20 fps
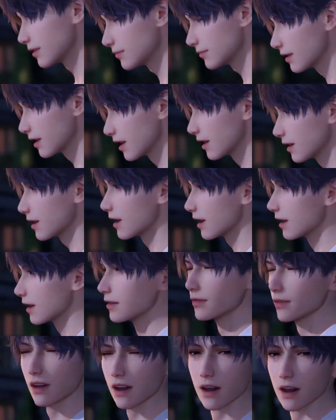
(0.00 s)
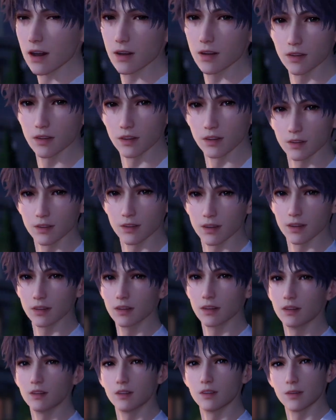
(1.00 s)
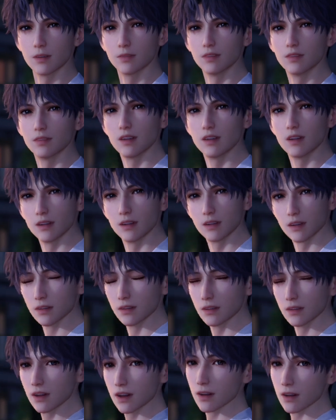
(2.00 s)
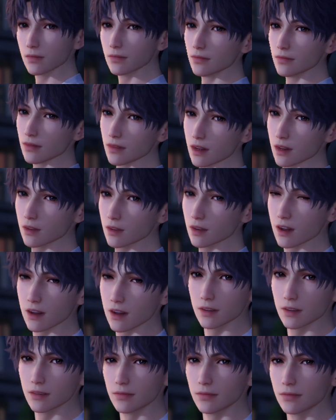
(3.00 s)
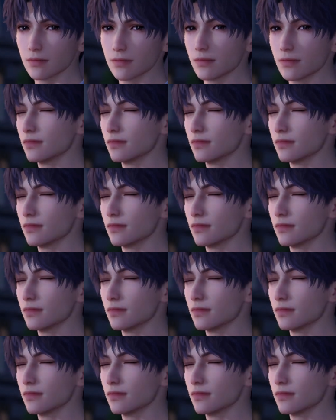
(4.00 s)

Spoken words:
Doesn't matter. My ankle's twisted, so I'm moving slowly. No rush.